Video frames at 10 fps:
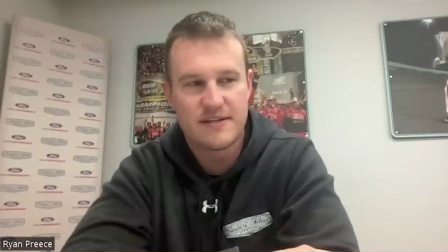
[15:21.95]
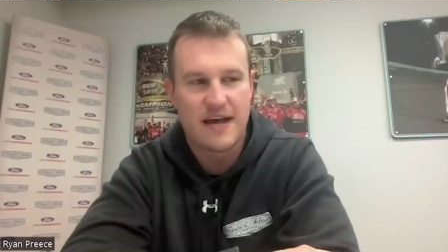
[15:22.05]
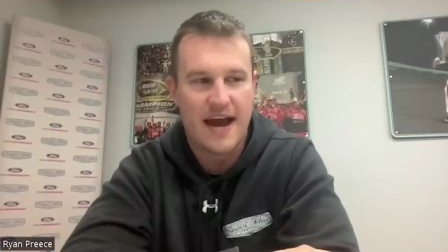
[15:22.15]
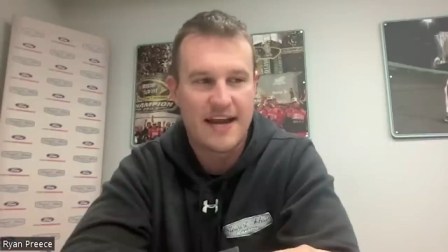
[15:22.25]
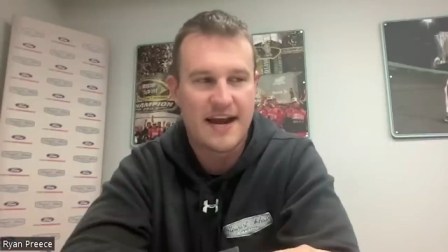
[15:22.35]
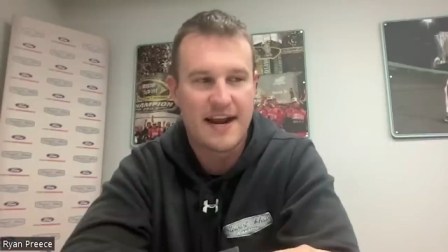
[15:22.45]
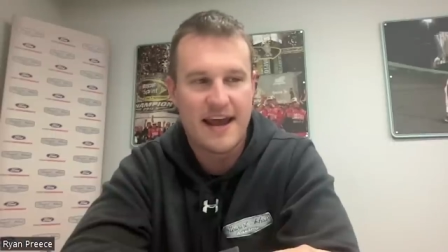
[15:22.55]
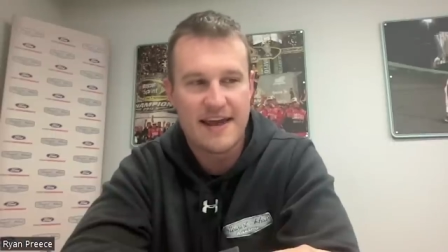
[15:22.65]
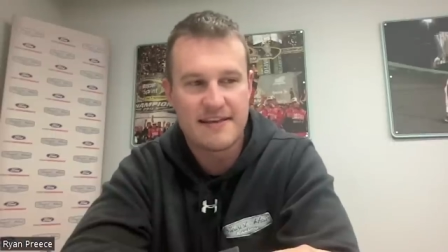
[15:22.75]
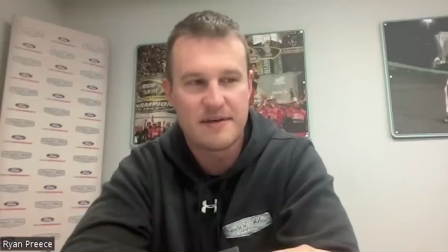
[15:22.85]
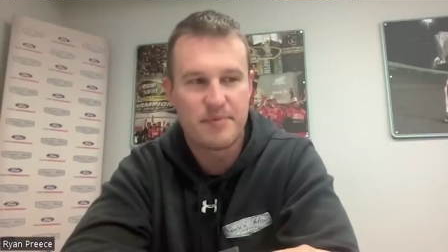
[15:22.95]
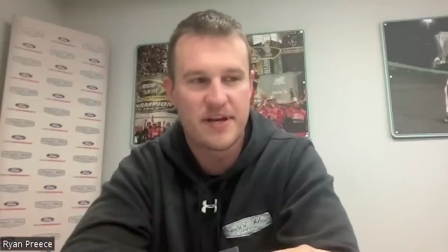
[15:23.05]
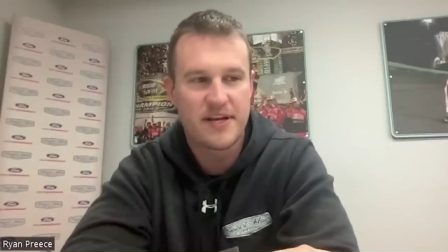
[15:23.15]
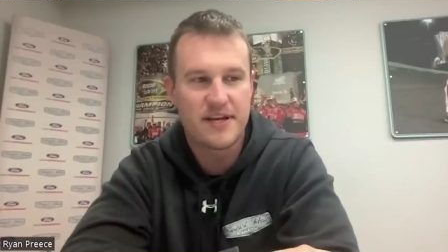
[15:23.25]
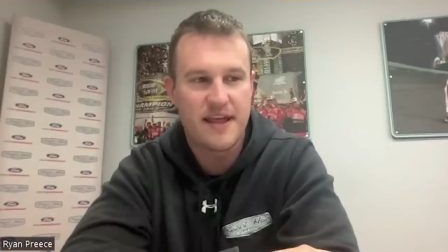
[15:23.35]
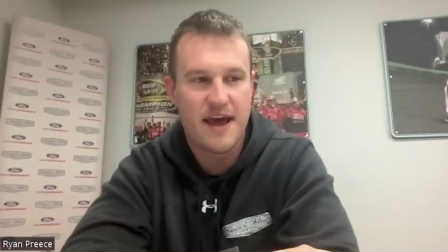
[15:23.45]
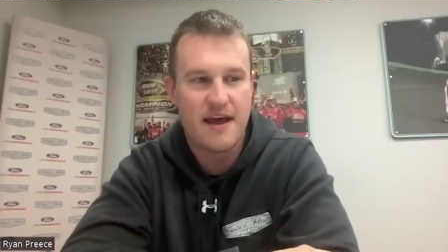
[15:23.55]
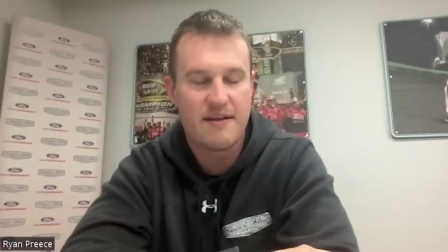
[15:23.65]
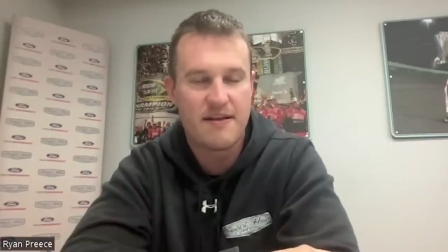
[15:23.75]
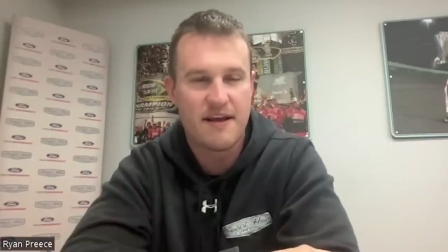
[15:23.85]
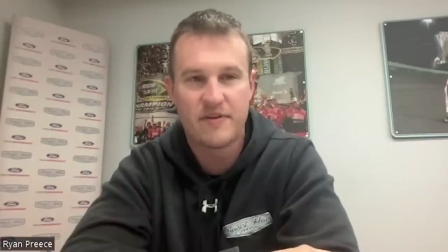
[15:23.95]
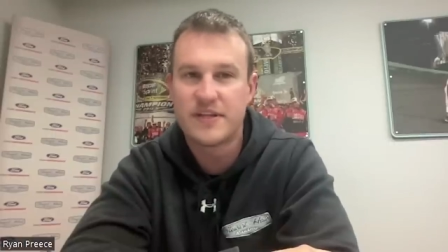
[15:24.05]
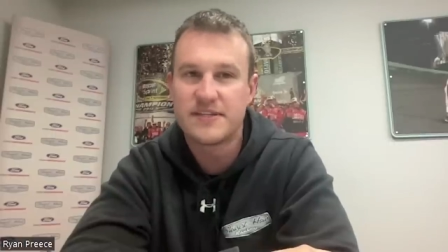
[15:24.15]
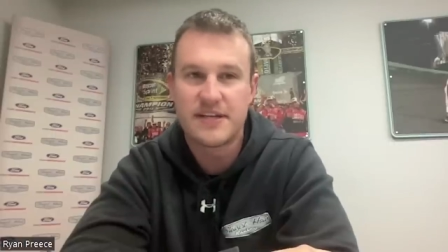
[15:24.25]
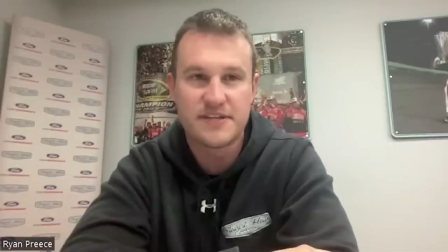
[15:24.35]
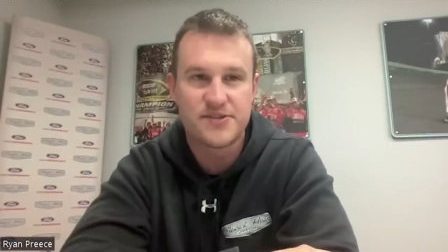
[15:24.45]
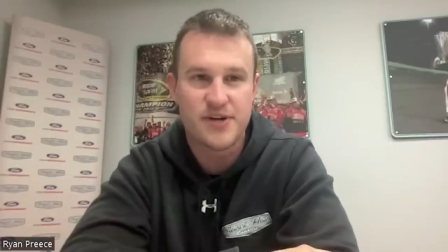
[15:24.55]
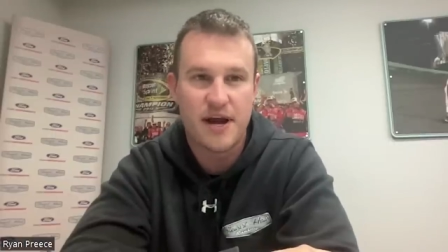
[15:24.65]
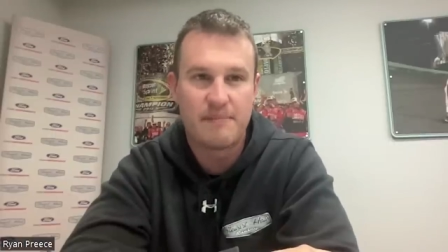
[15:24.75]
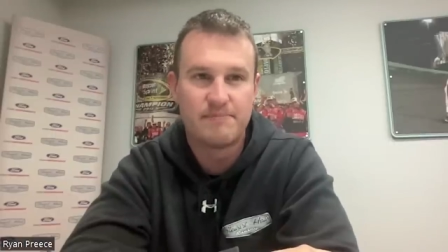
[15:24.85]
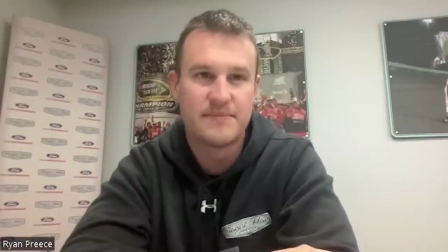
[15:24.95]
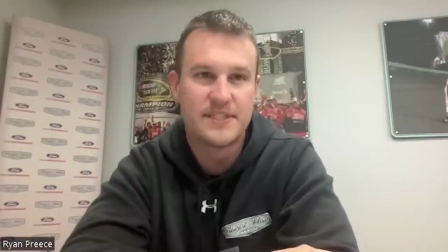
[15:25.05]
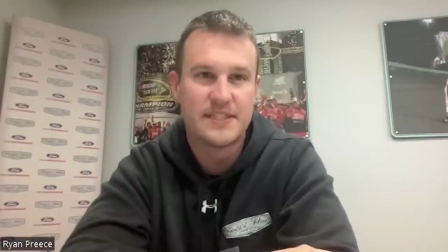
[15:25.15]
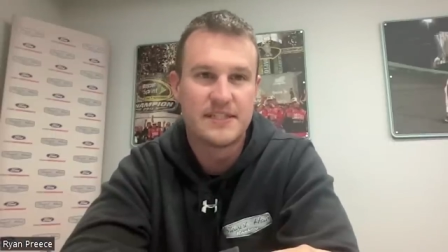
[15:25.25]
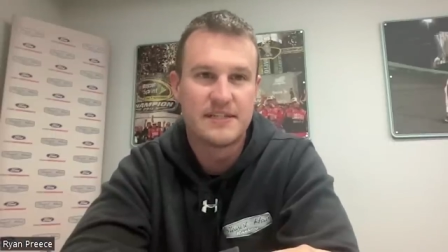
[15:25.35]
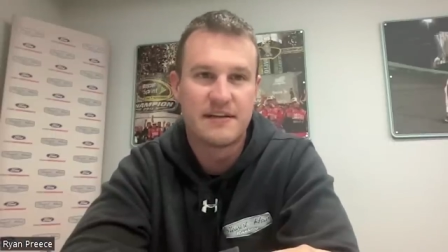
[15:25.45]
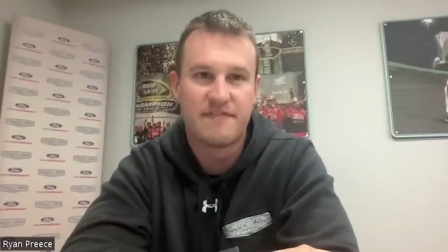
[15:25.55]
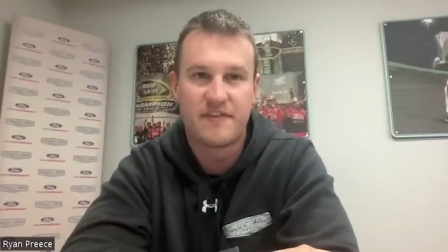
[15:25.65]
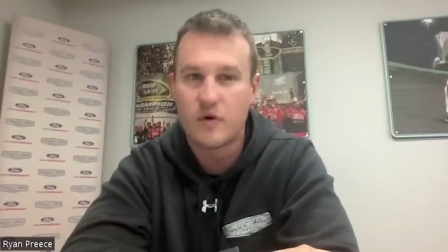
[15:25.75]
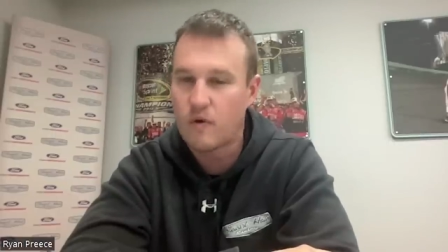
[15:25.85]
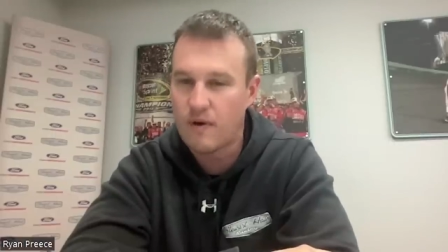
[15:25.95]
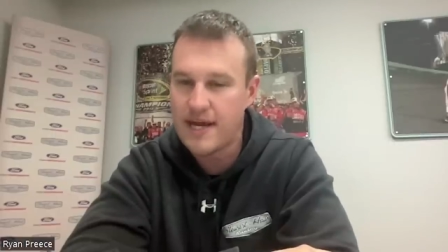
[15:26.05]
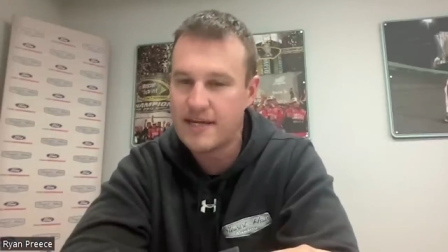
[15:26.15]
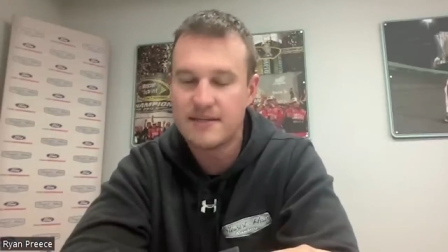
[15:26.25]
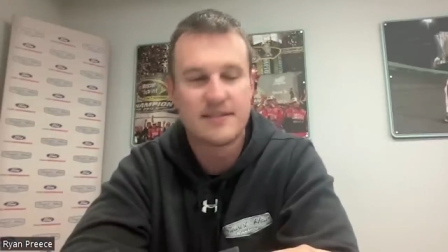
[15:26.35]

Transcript: I kind of had the opinion that everything did its job. I feel great.